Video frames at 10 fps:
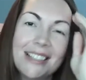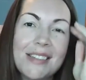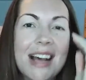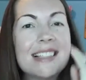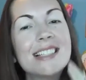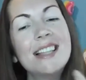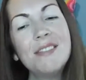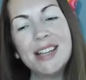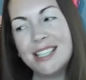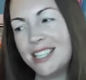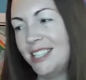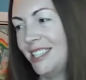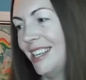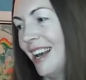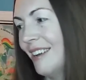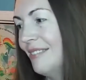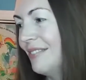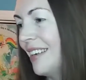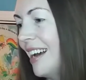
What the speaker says: So that's the vintage stuff.